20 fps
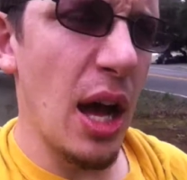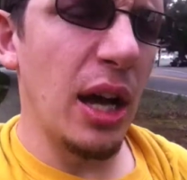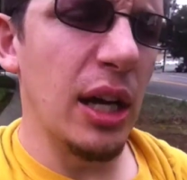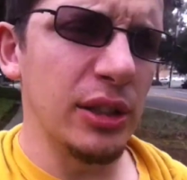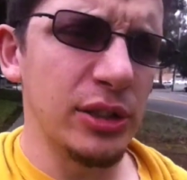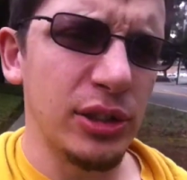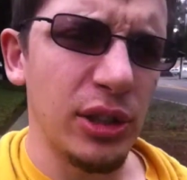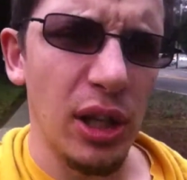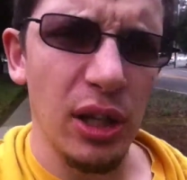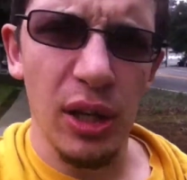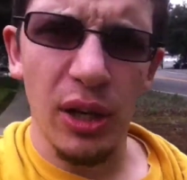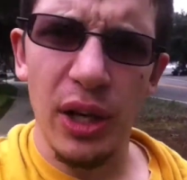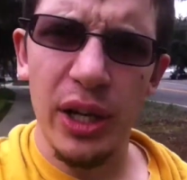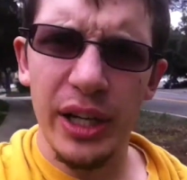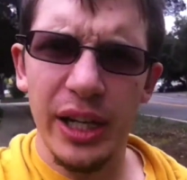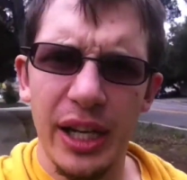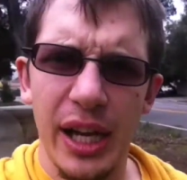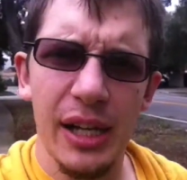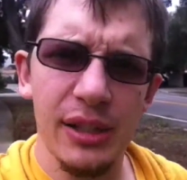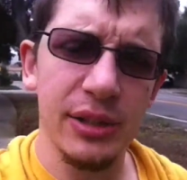start
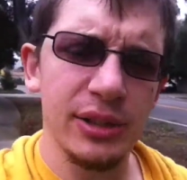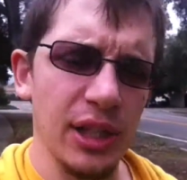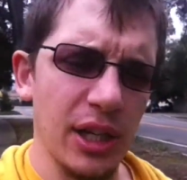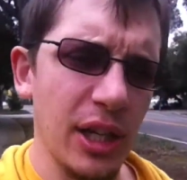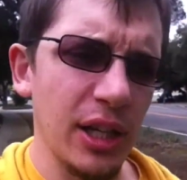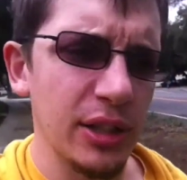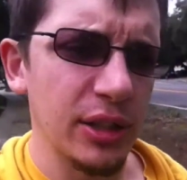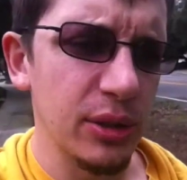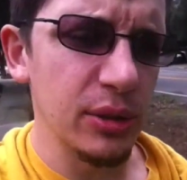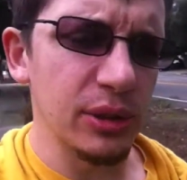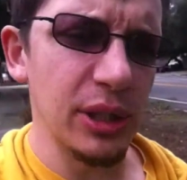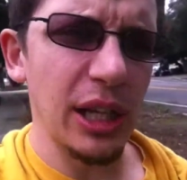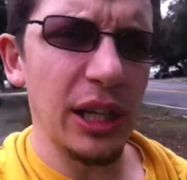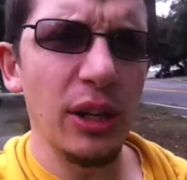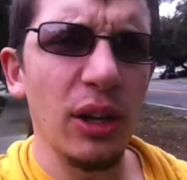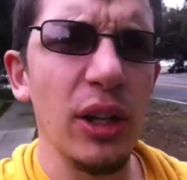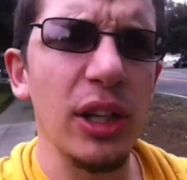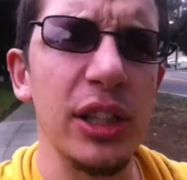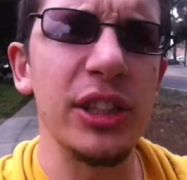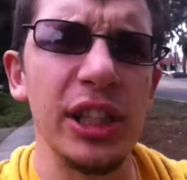learning how to use
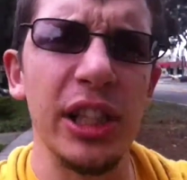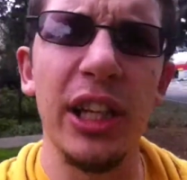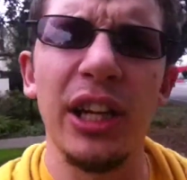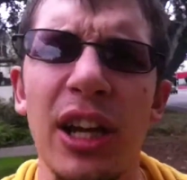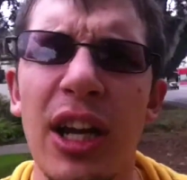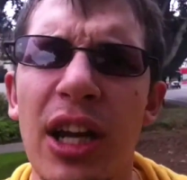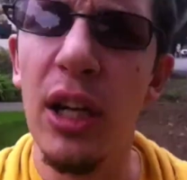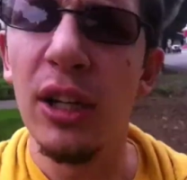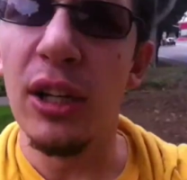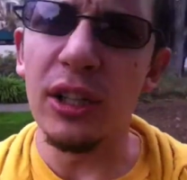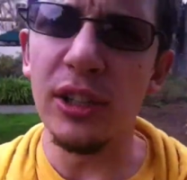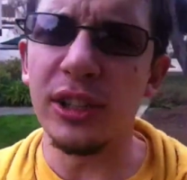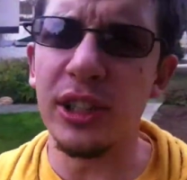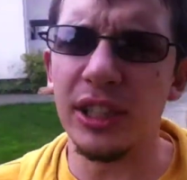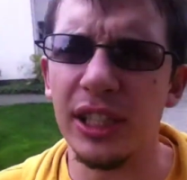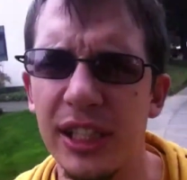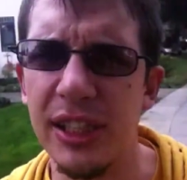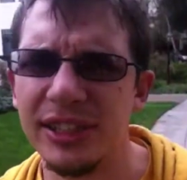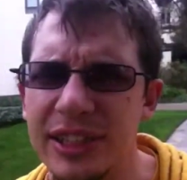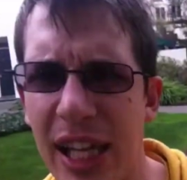technology, because in
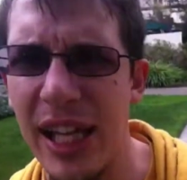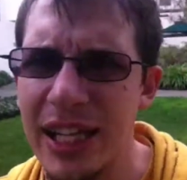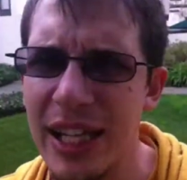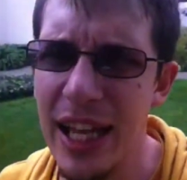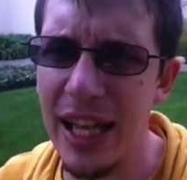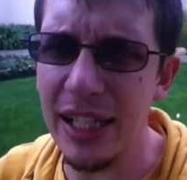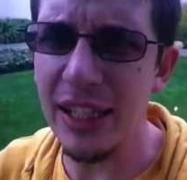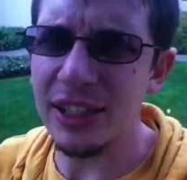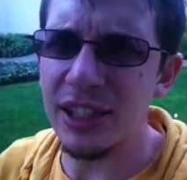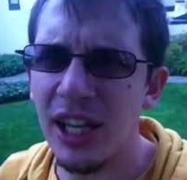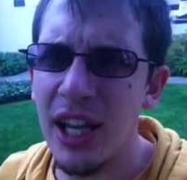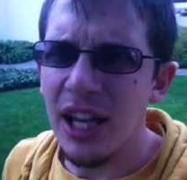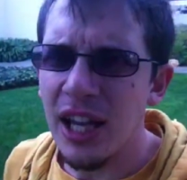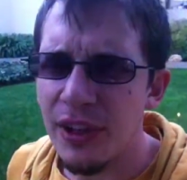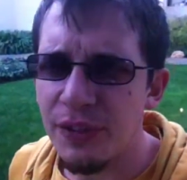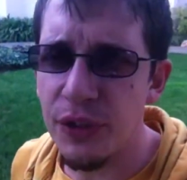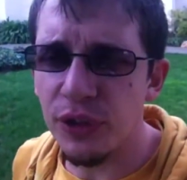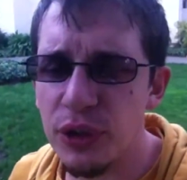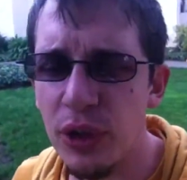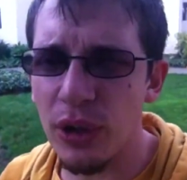this day and age,
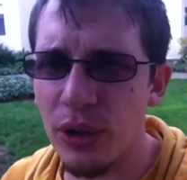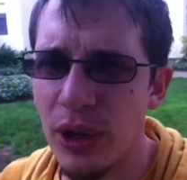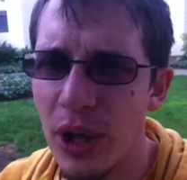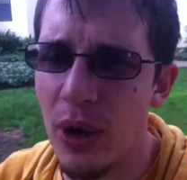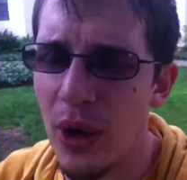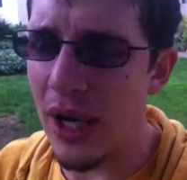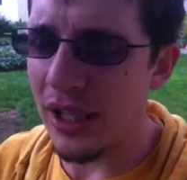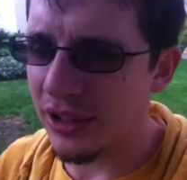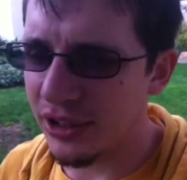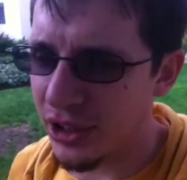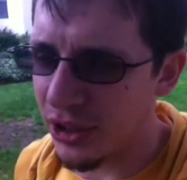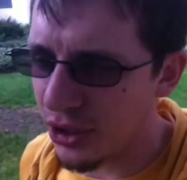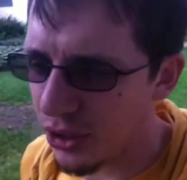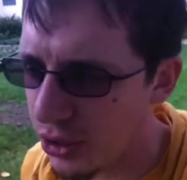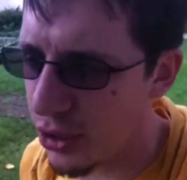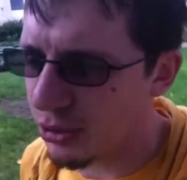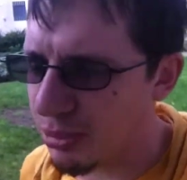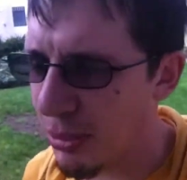if you don't know how to use